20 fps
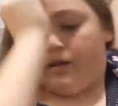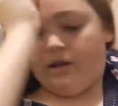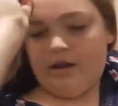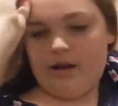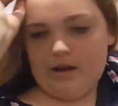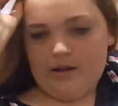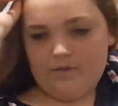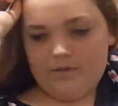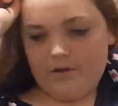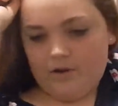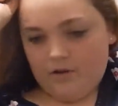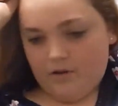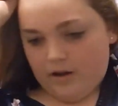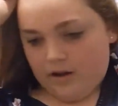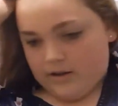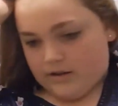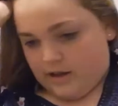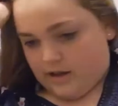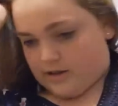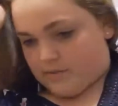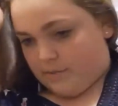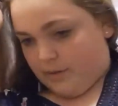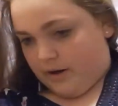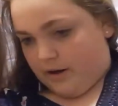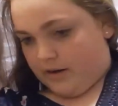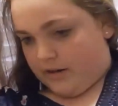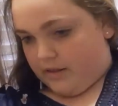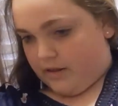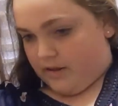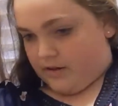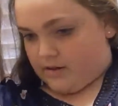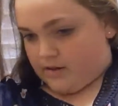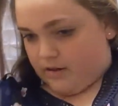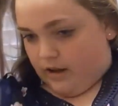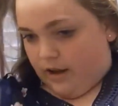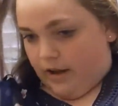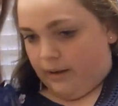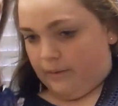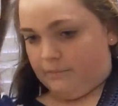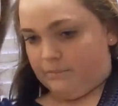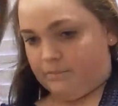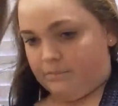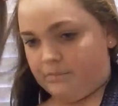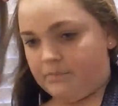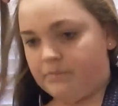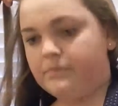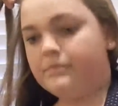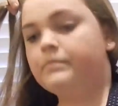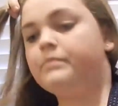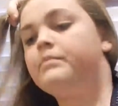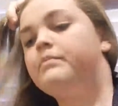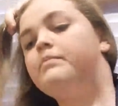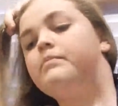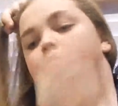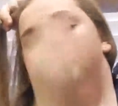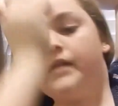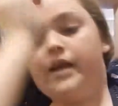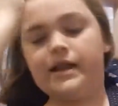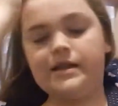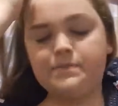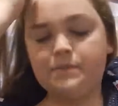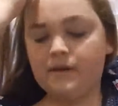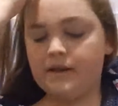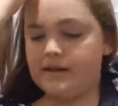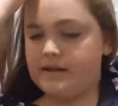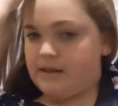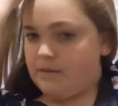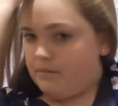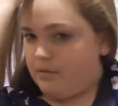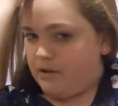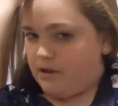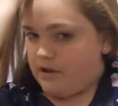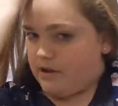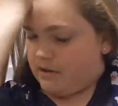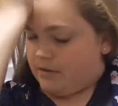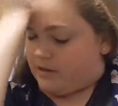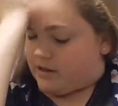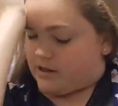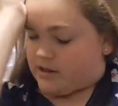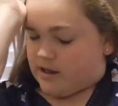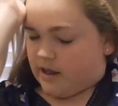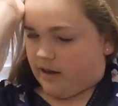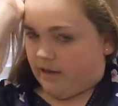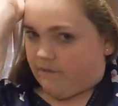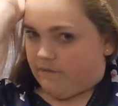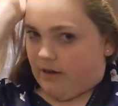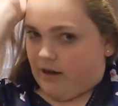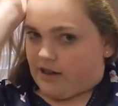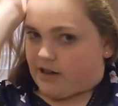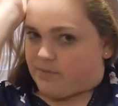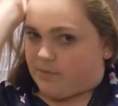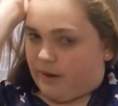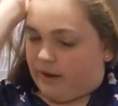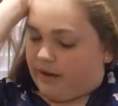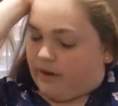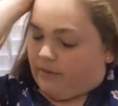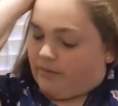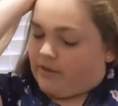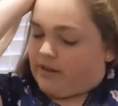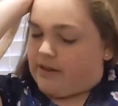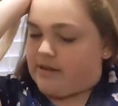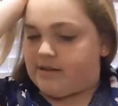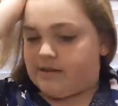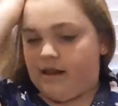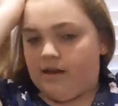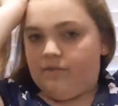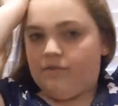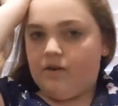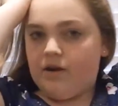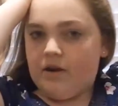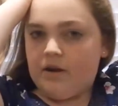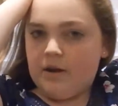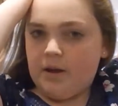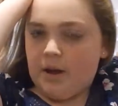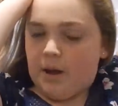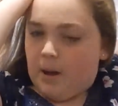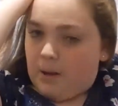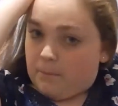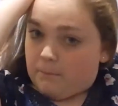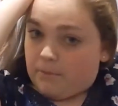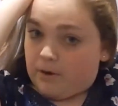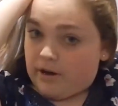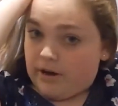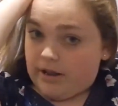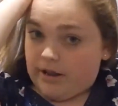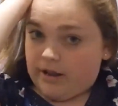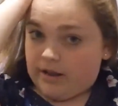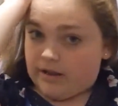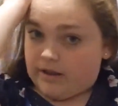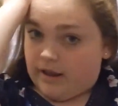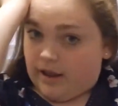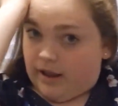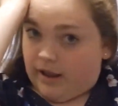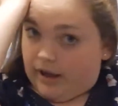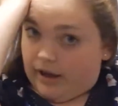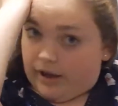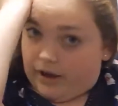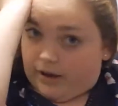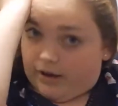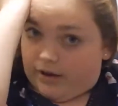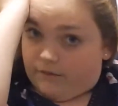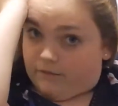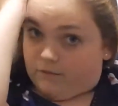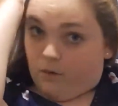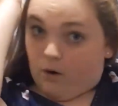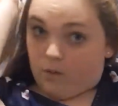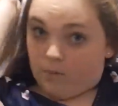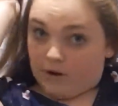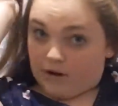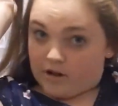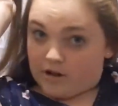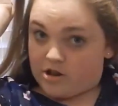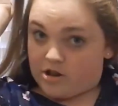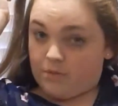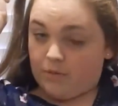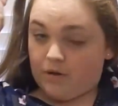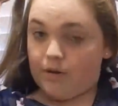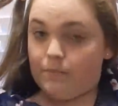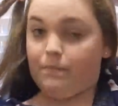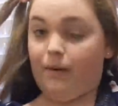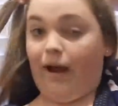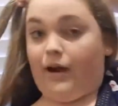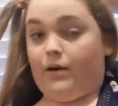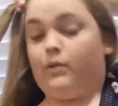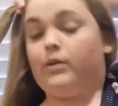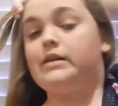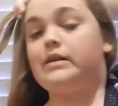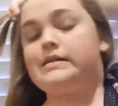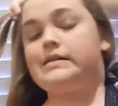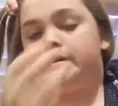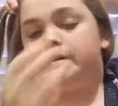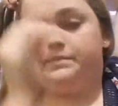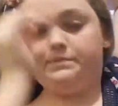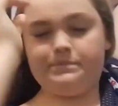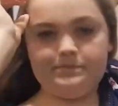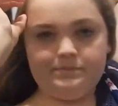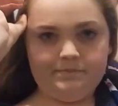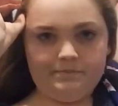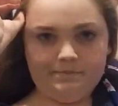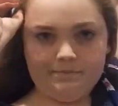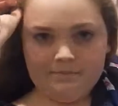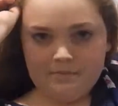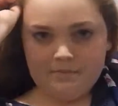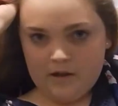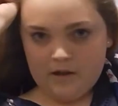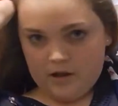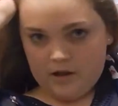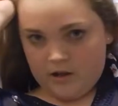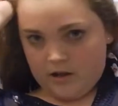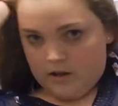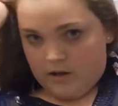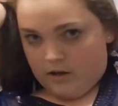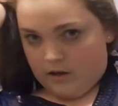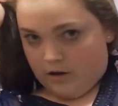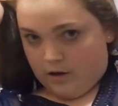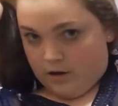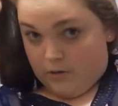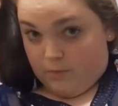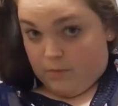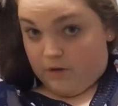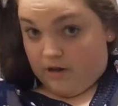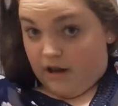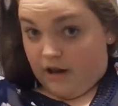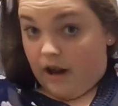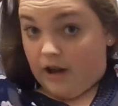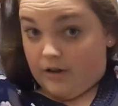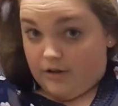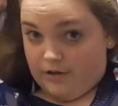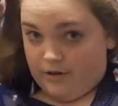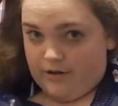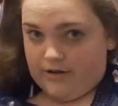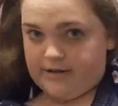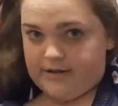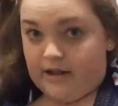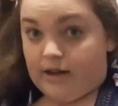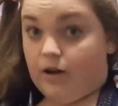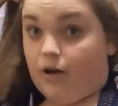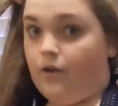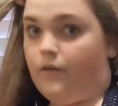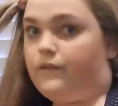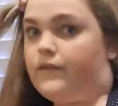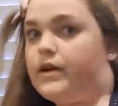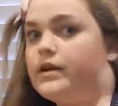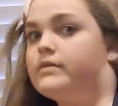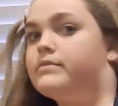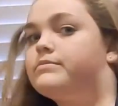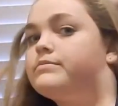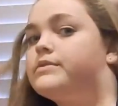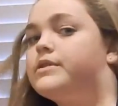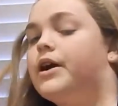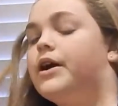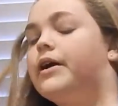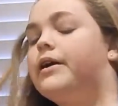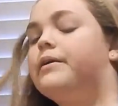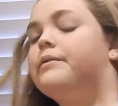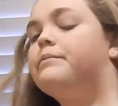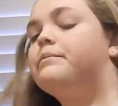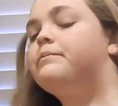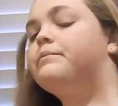And if you don't know how to Dutch braid, there's, it's pretty simple to do. It's just like a French braid, only instead of putting the hair forwards, you put it backwards. Or you put it under instead of over, sorry.